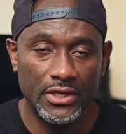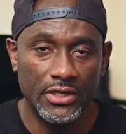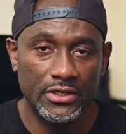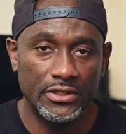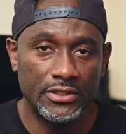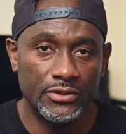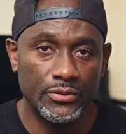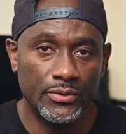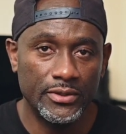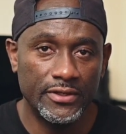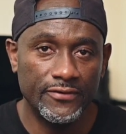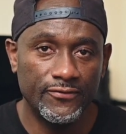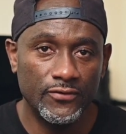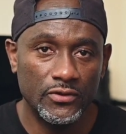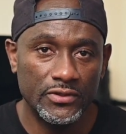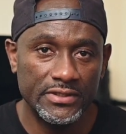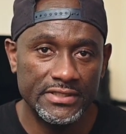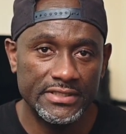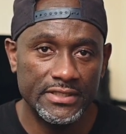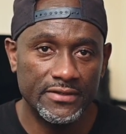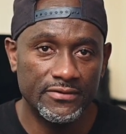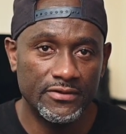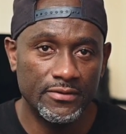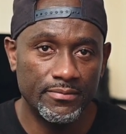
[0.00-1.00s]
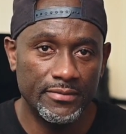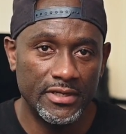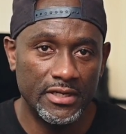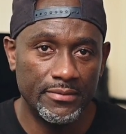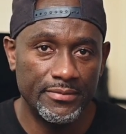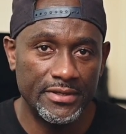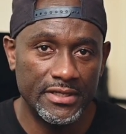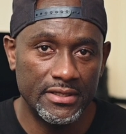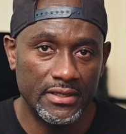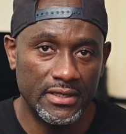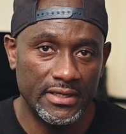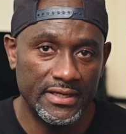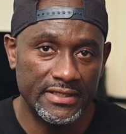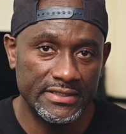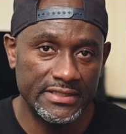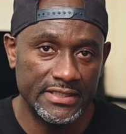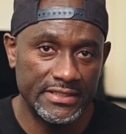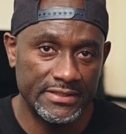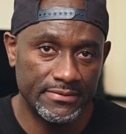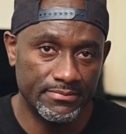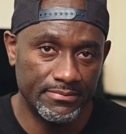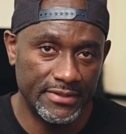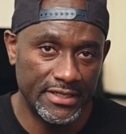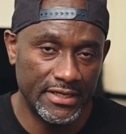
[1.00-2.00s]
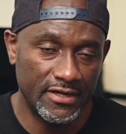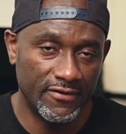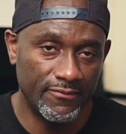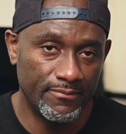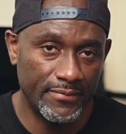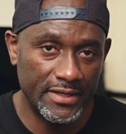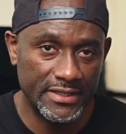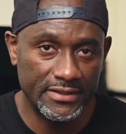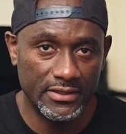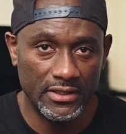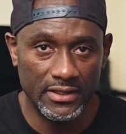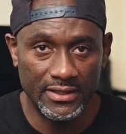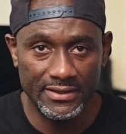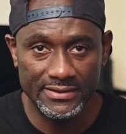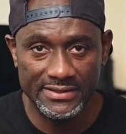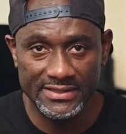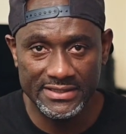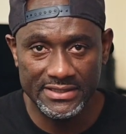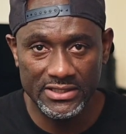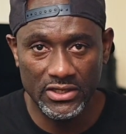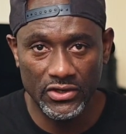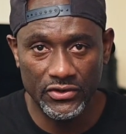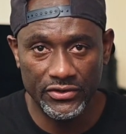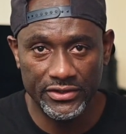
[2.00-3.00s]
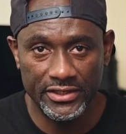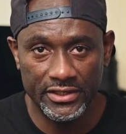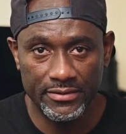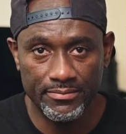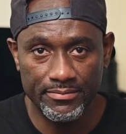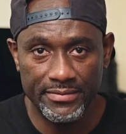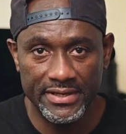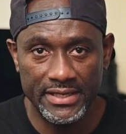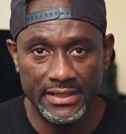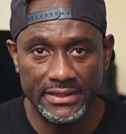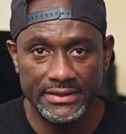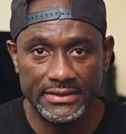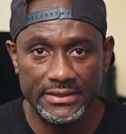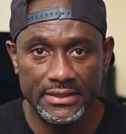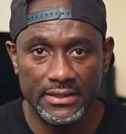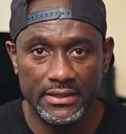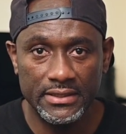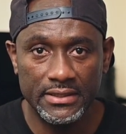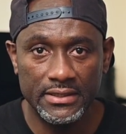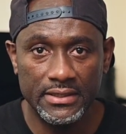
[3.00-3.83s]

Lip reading: The 24-70mm lens is made of metal and solidly built.